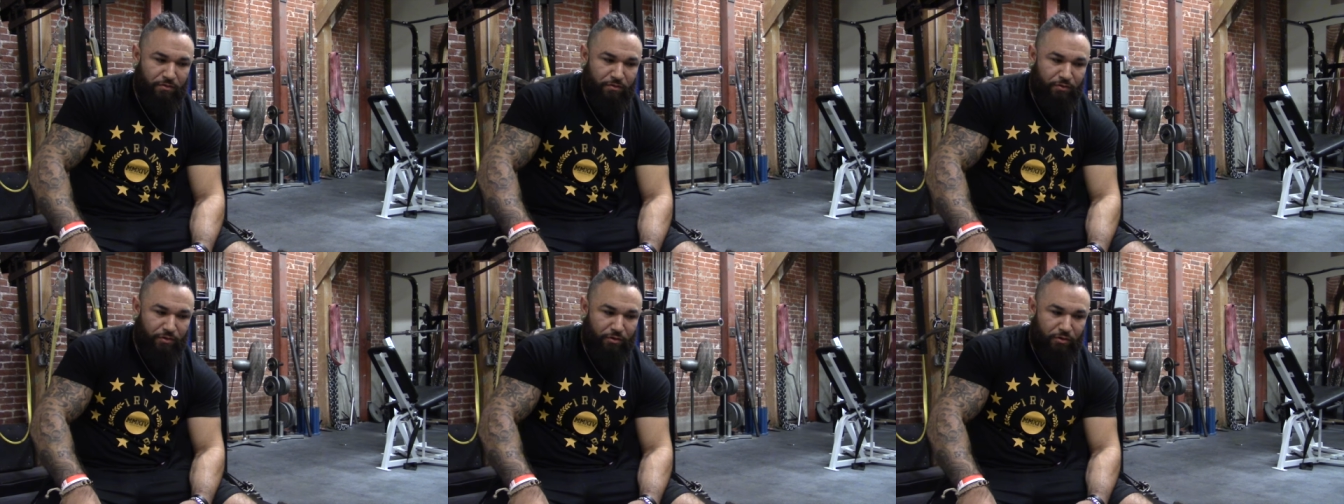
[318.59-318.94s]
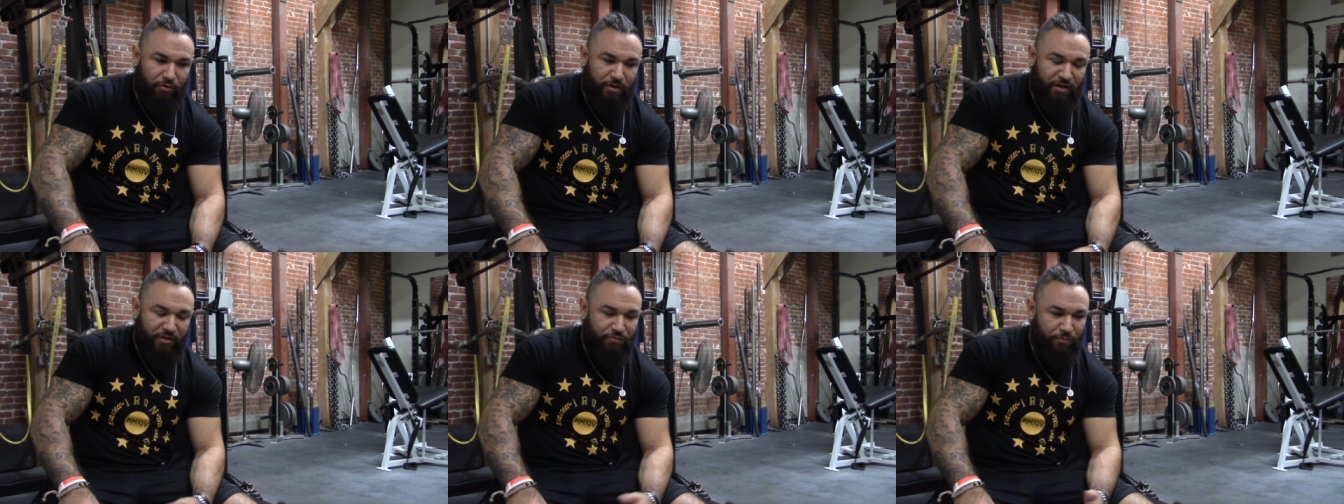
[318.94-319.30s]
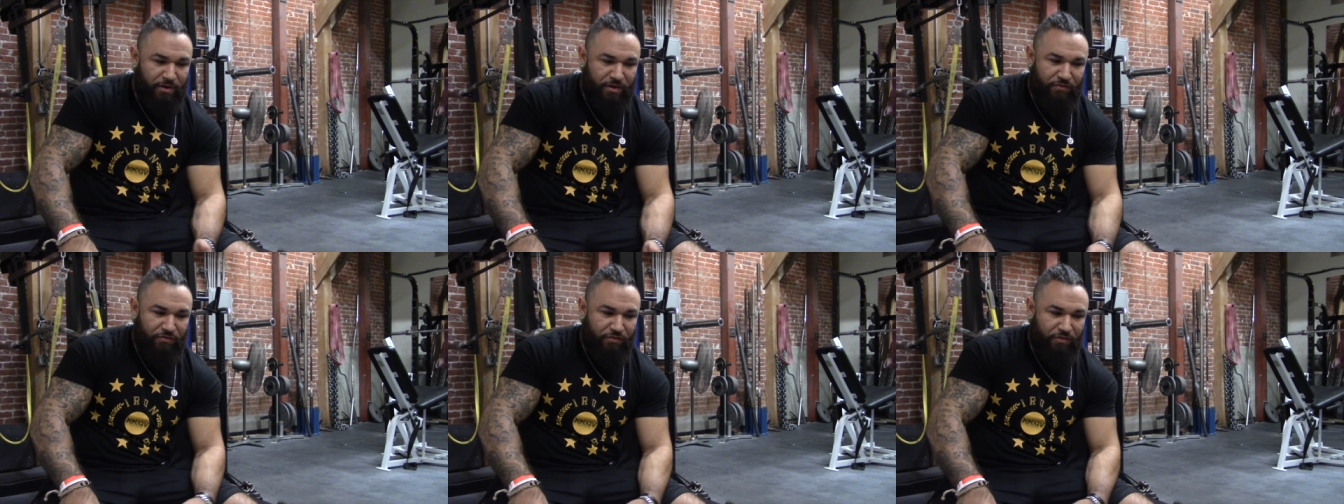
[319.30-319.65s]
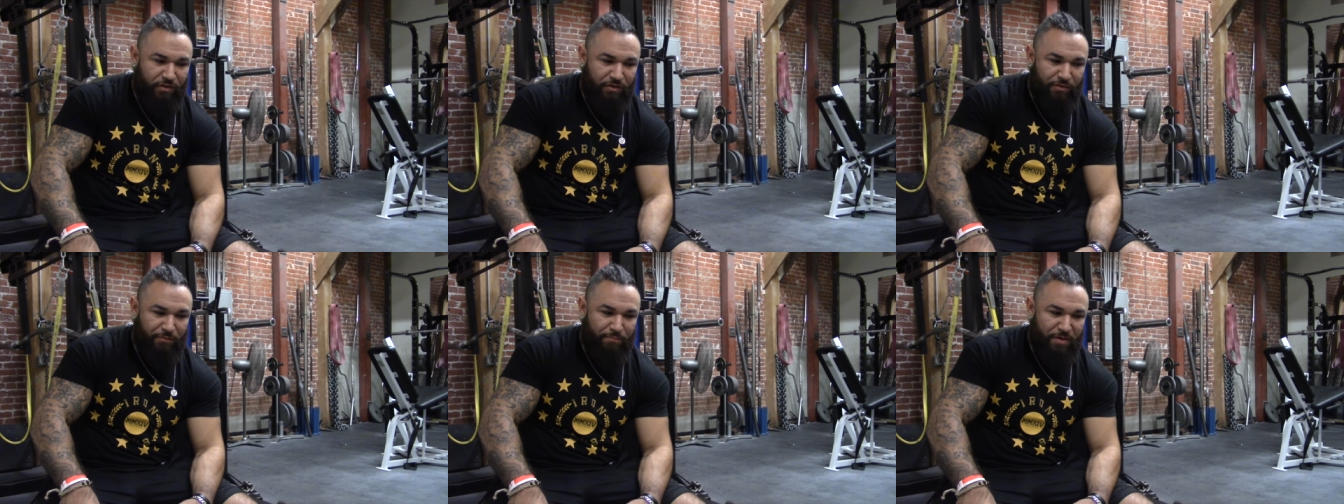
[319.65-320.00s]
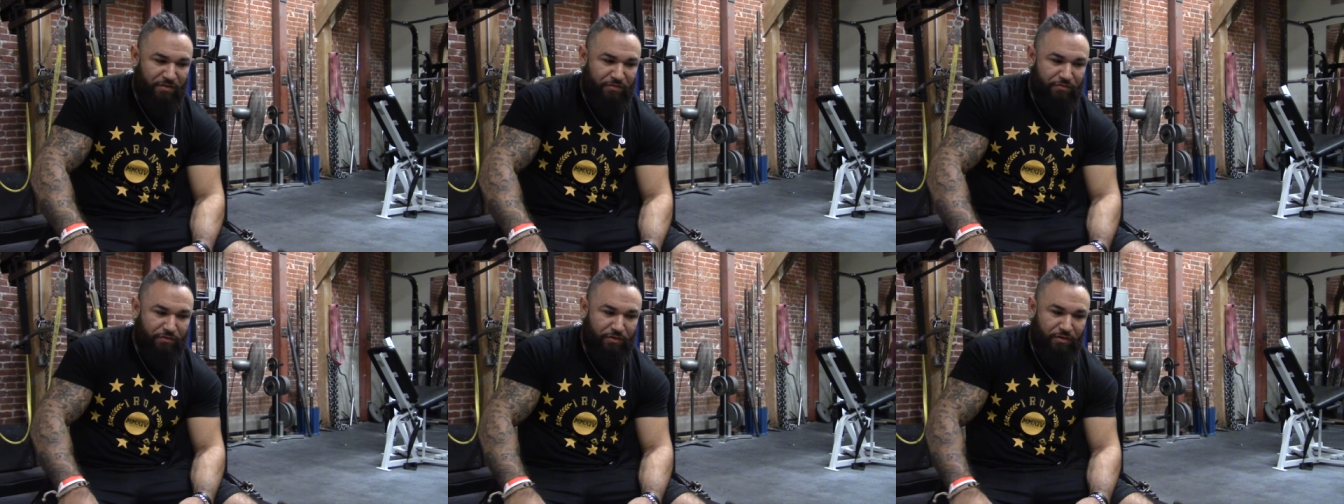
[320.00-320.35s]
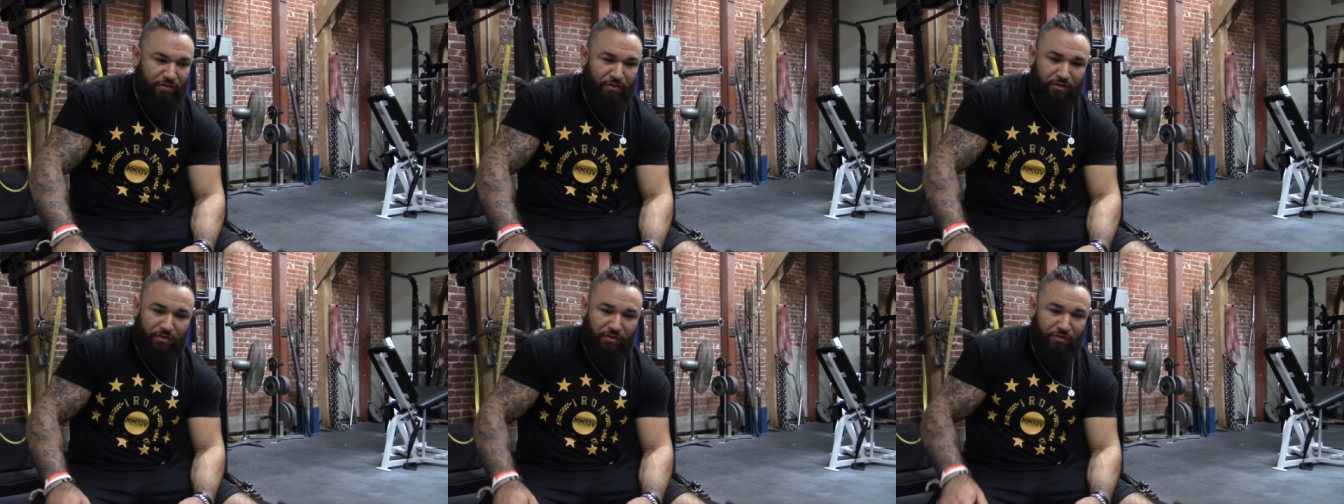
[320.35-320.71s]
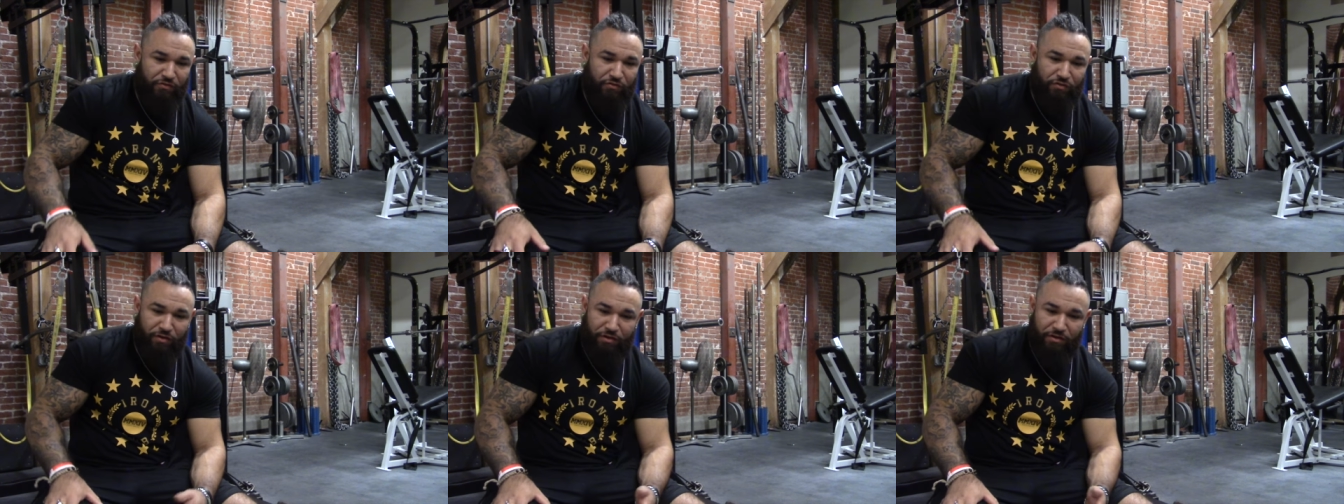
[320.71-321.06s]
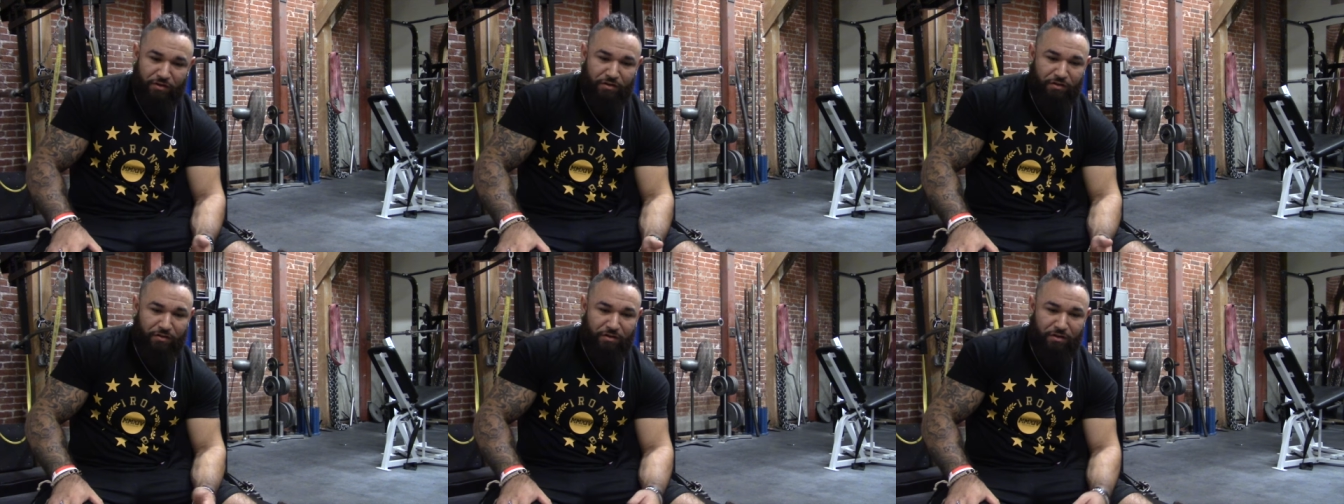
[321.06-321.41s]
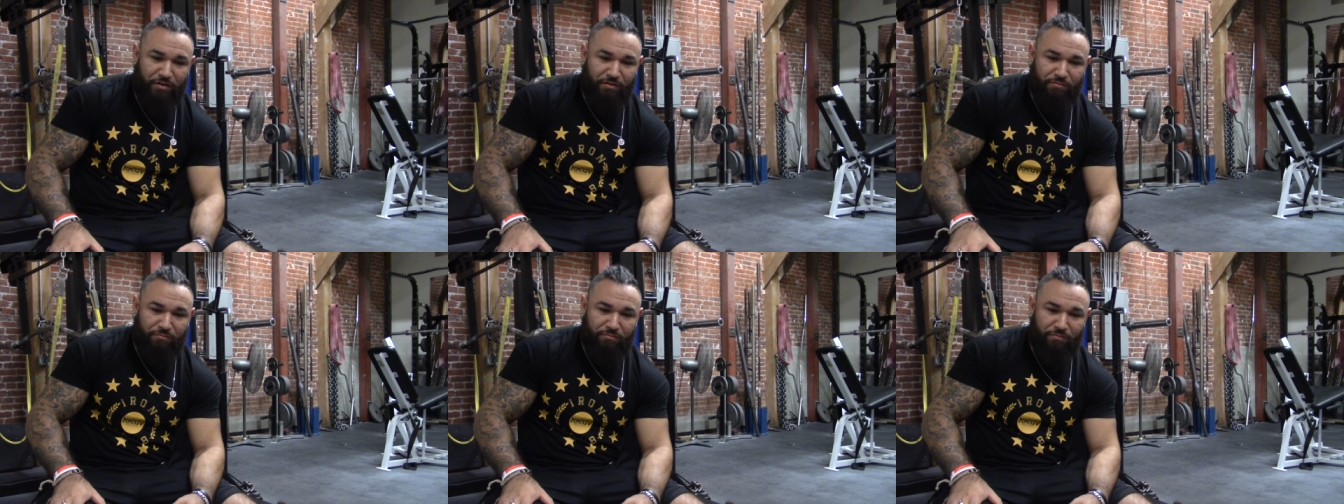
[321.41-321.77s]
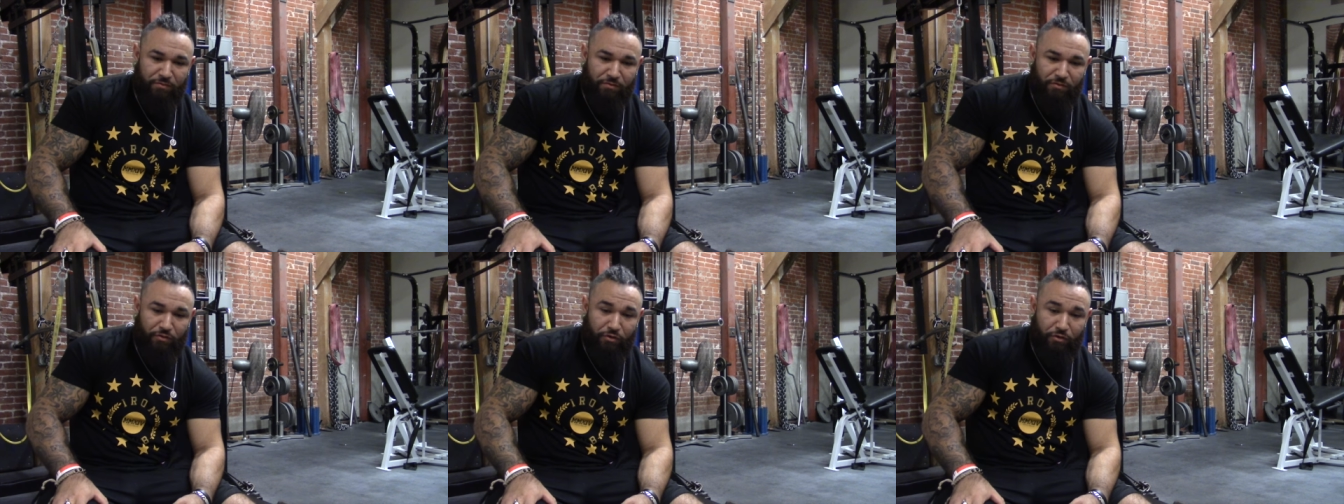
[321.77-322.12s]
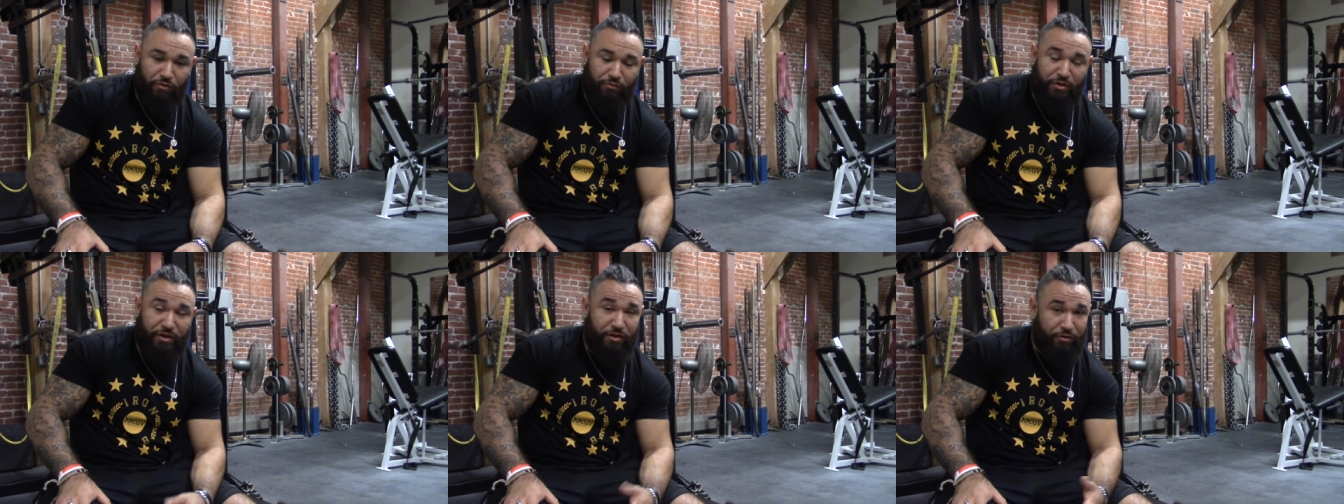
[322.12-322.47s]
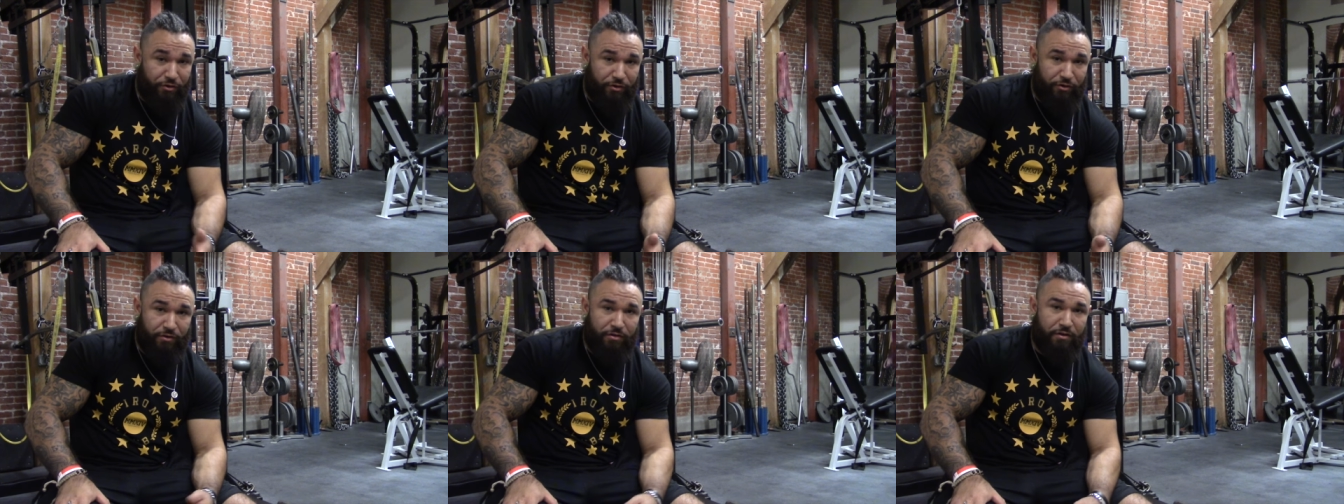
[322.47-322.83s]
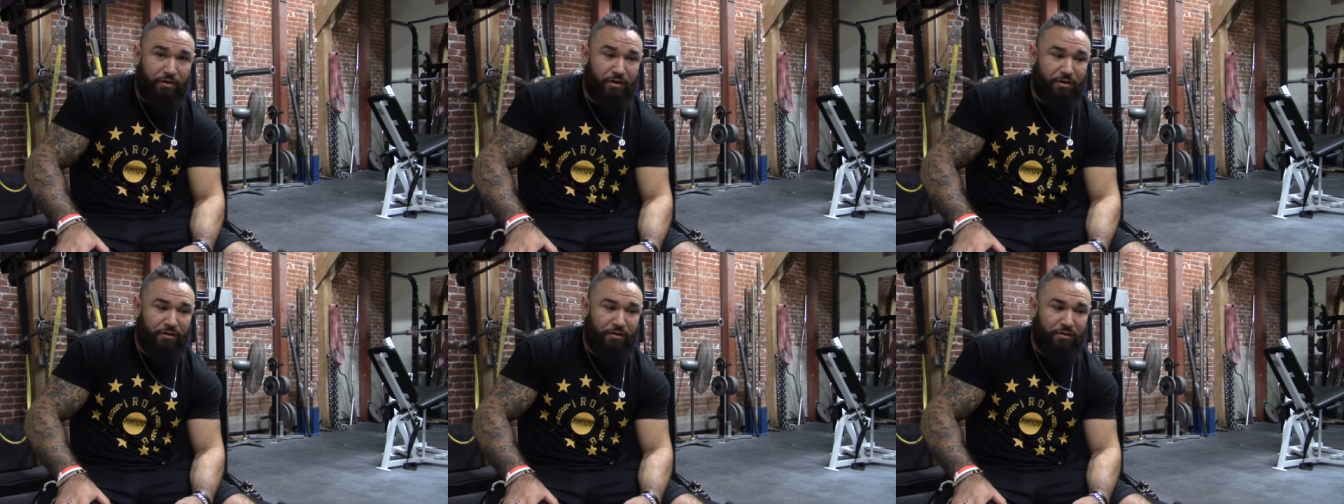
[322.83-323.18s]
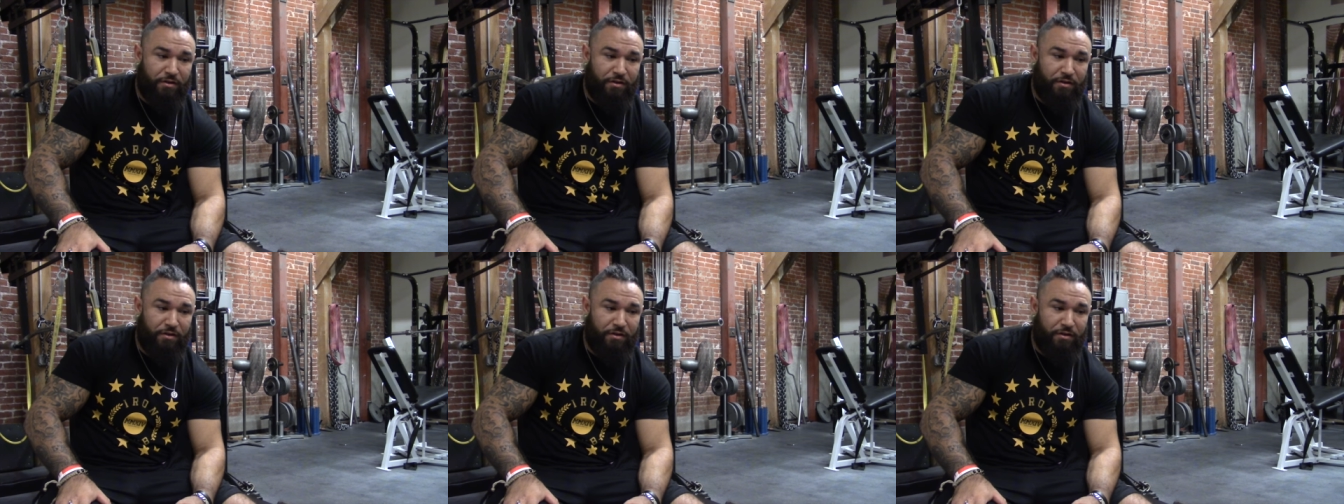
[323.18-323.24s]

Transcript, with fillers: you know, XYZ, basically he cheated and, you know, hit her and